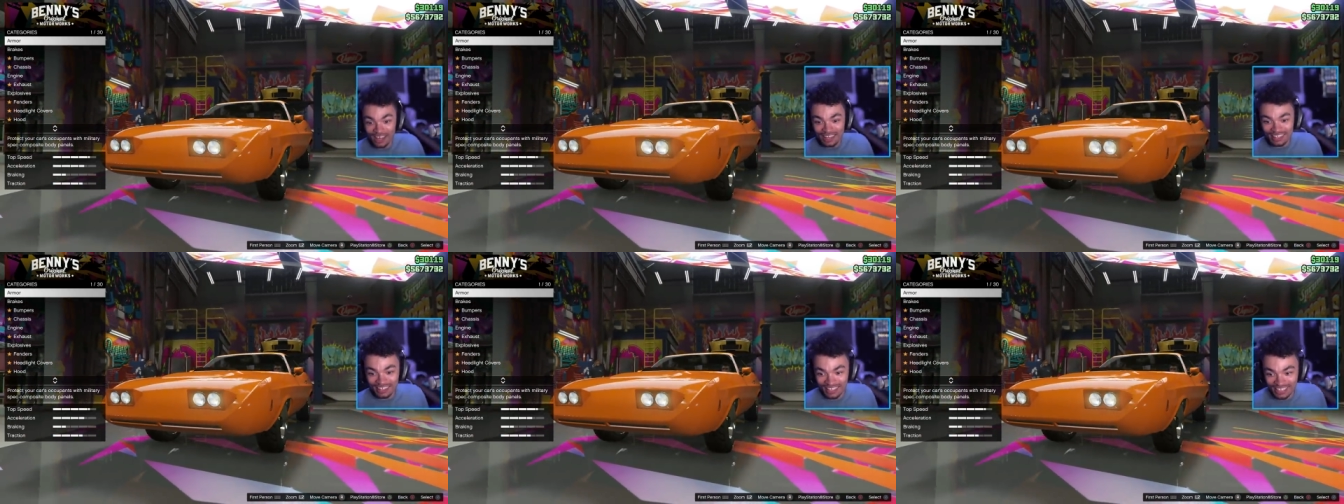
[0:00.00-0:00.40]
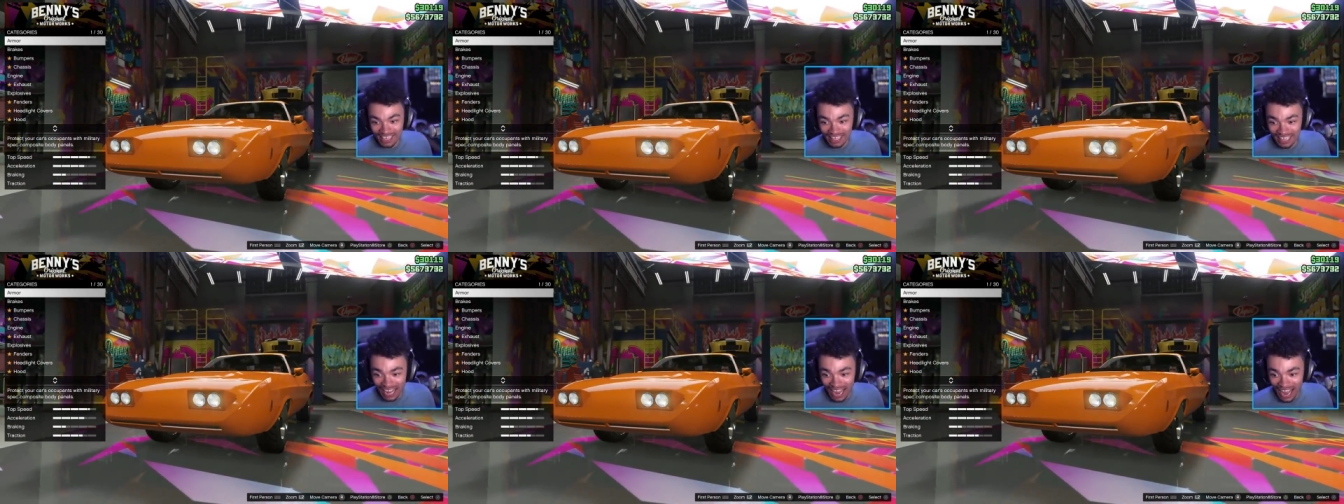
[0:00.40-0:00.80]
Look
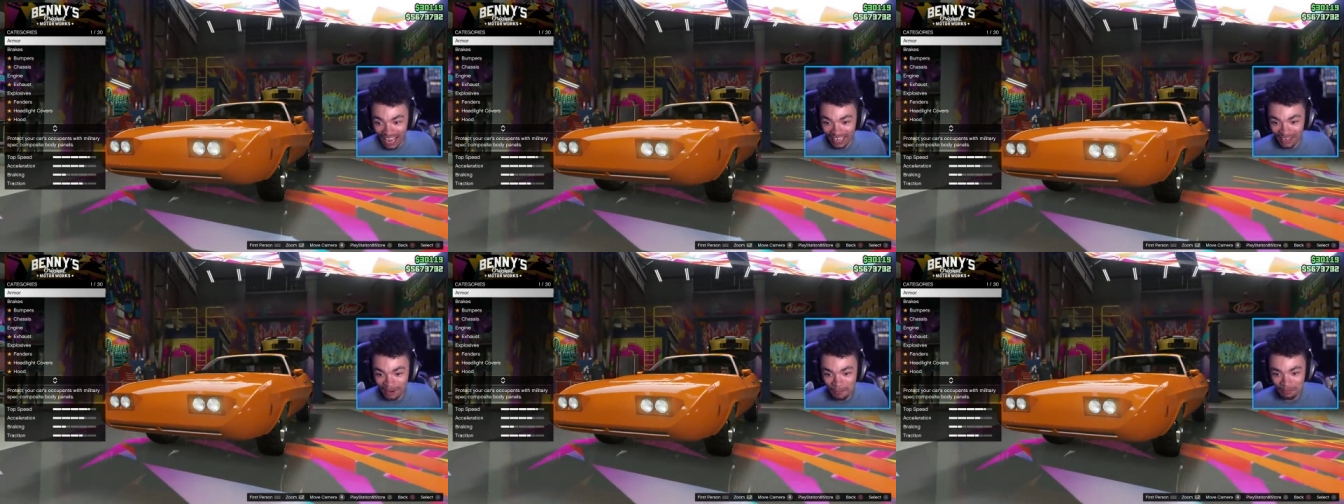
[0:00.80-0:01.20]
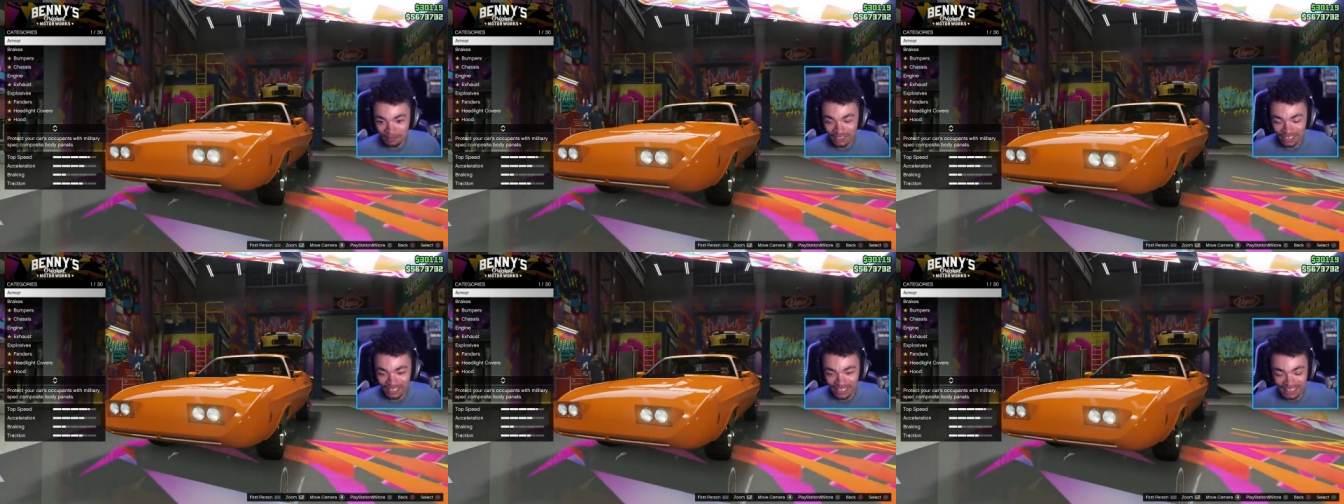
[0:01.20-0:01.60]
at that!
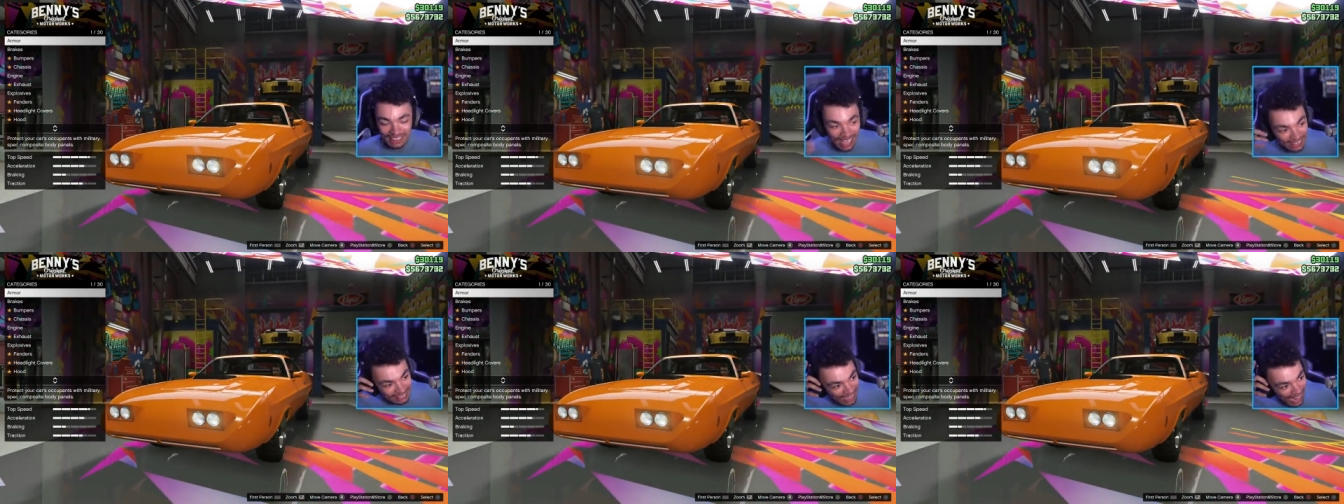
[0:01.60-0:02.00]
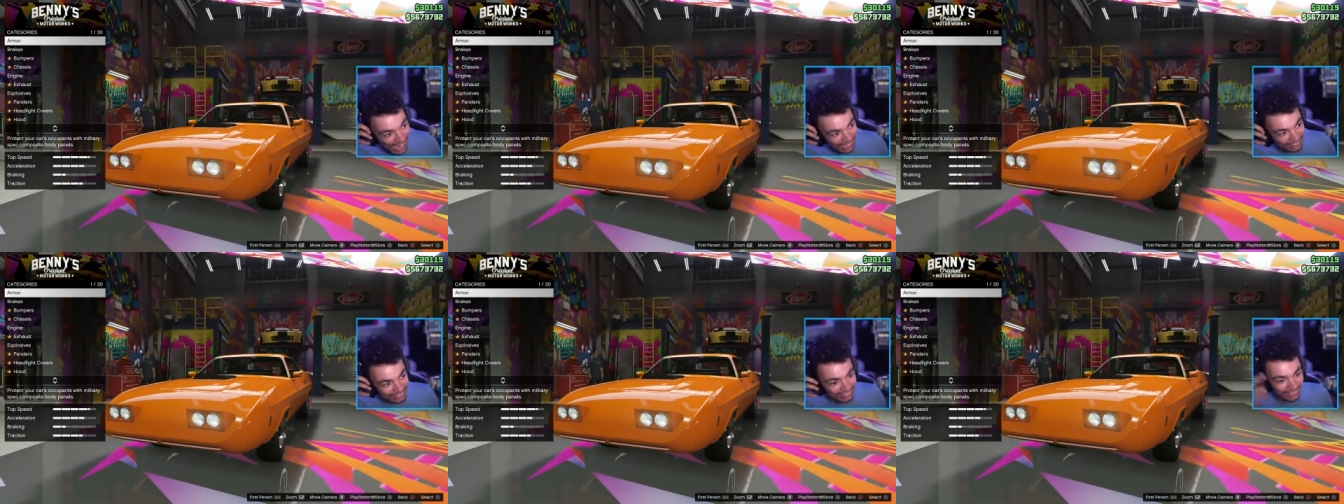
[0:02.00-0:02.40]
That's
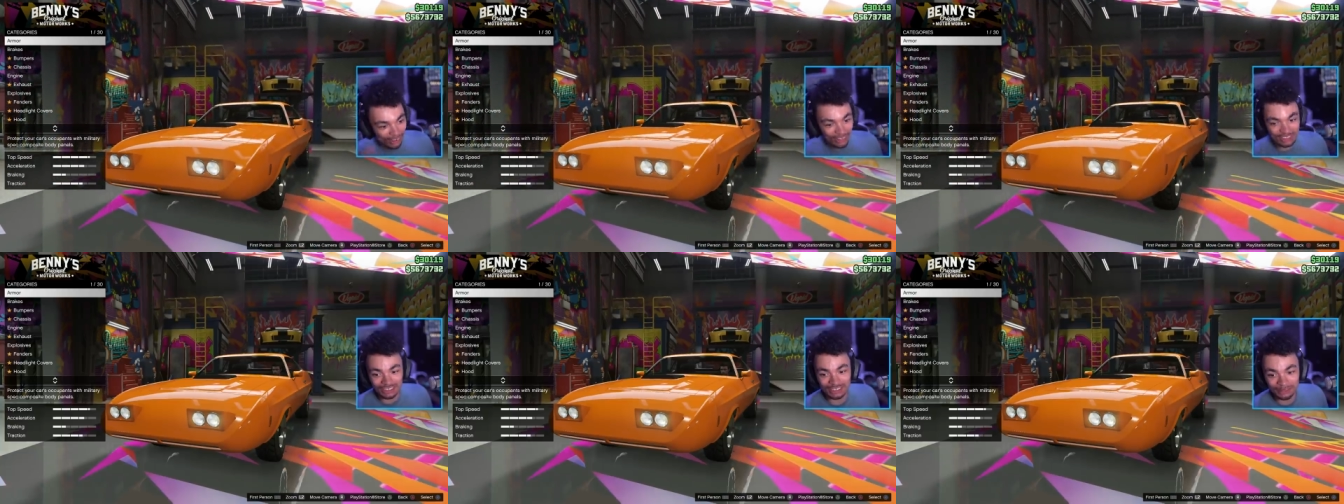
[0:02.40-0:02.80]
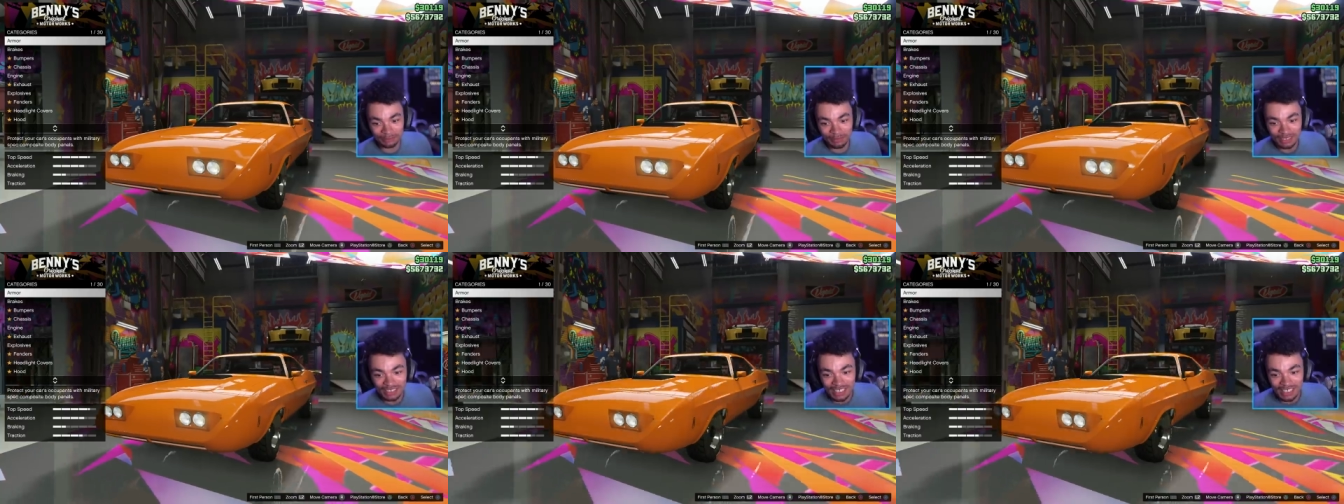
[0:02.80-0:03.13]
actually awesome.